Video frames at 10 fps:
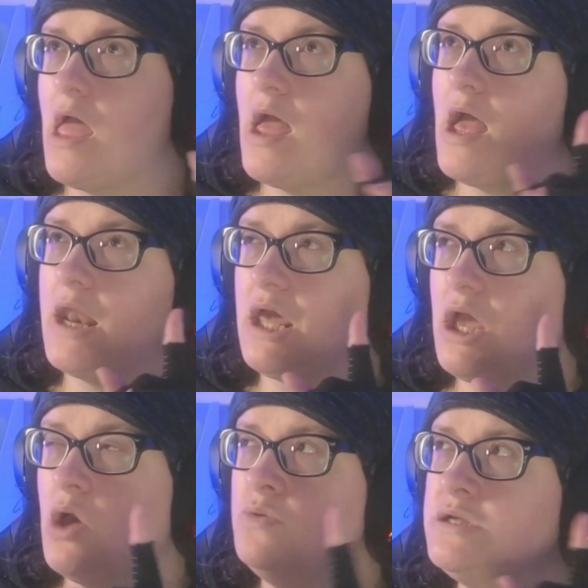and I
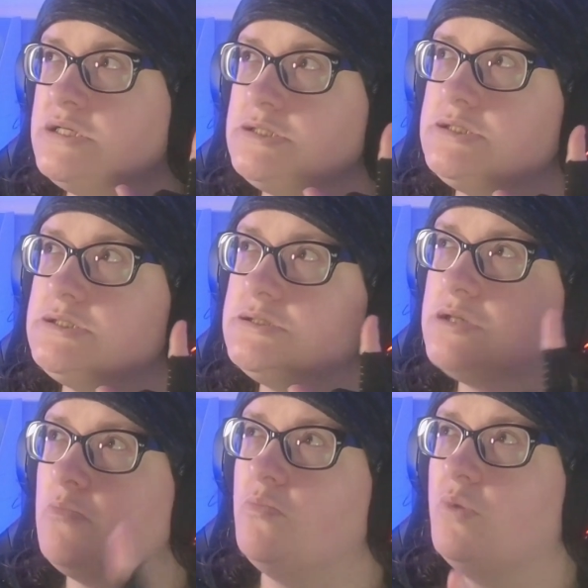own it
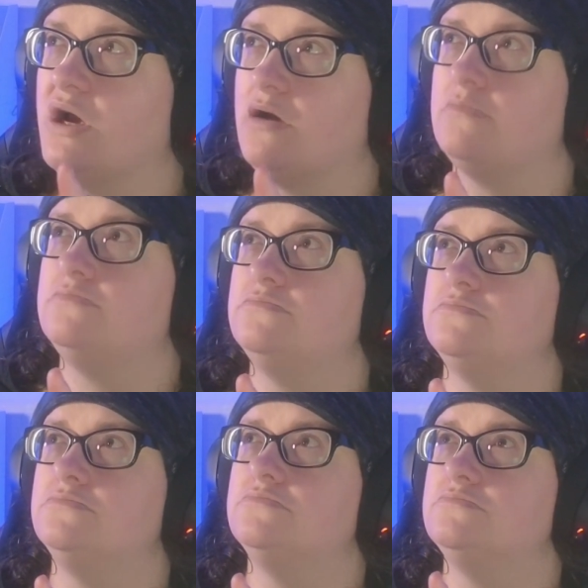somewhere.
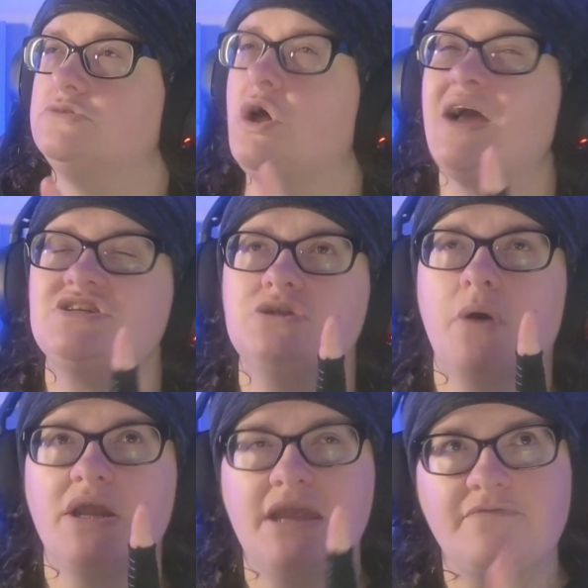No, actually, no,
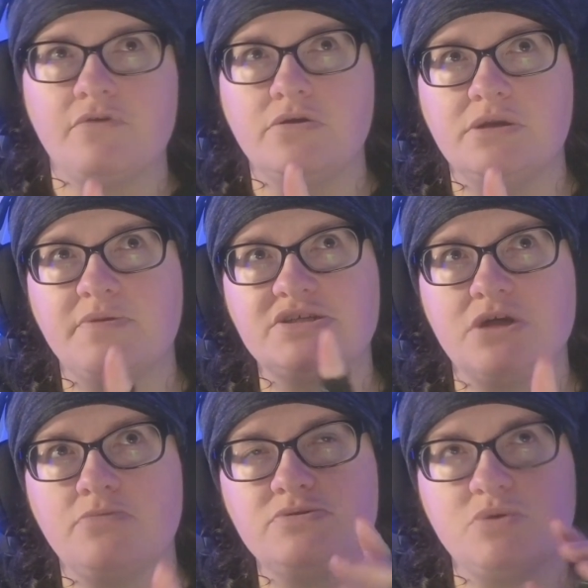I never owned it because I
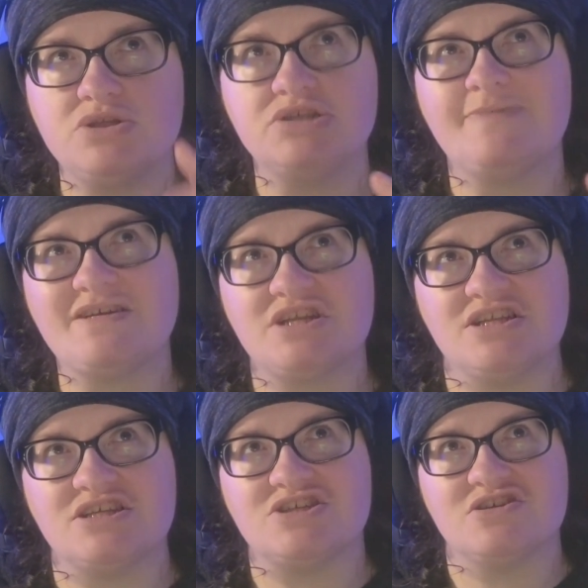always wanted a special
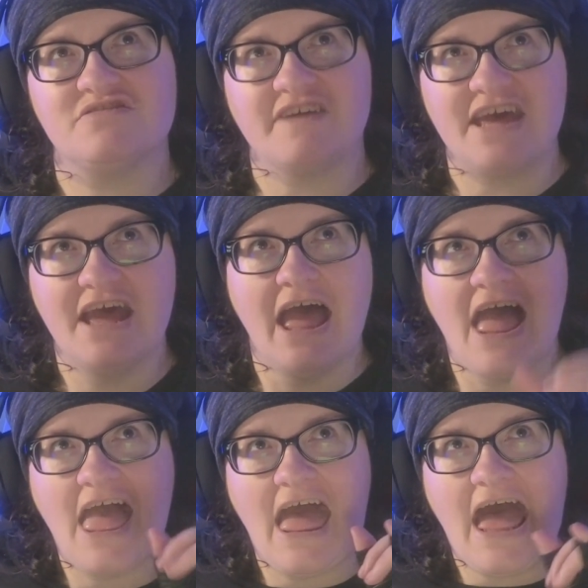edition of it.
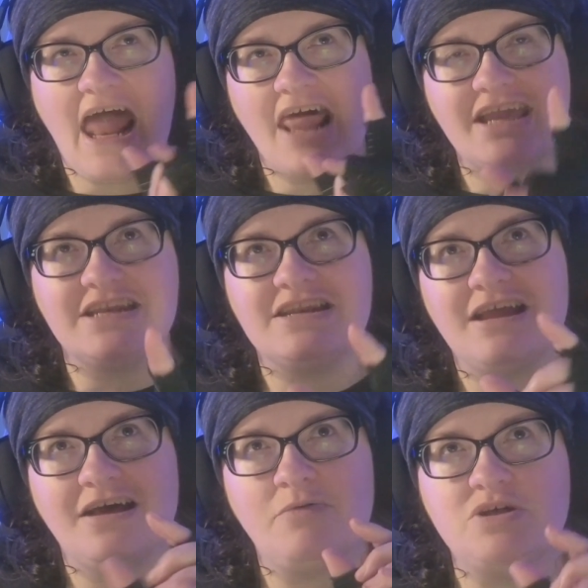I
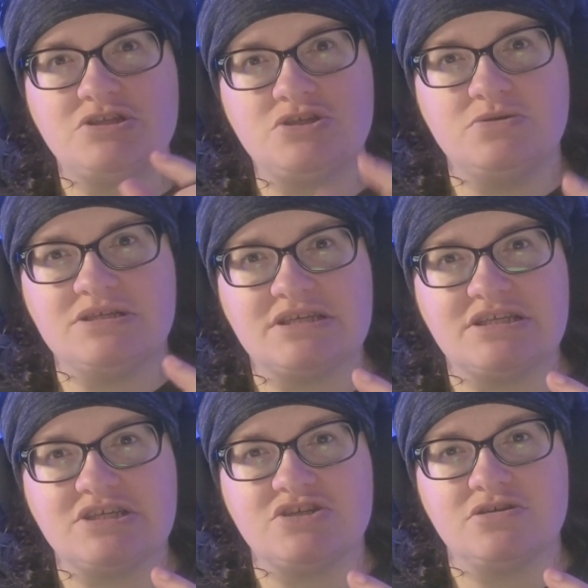wanted the two-disc
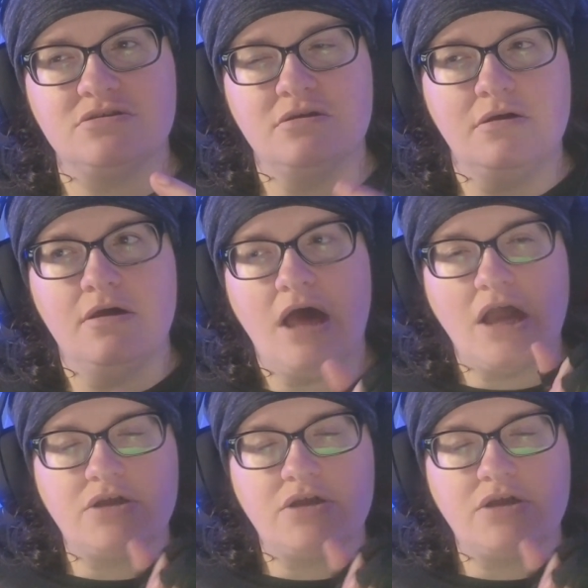edition. I've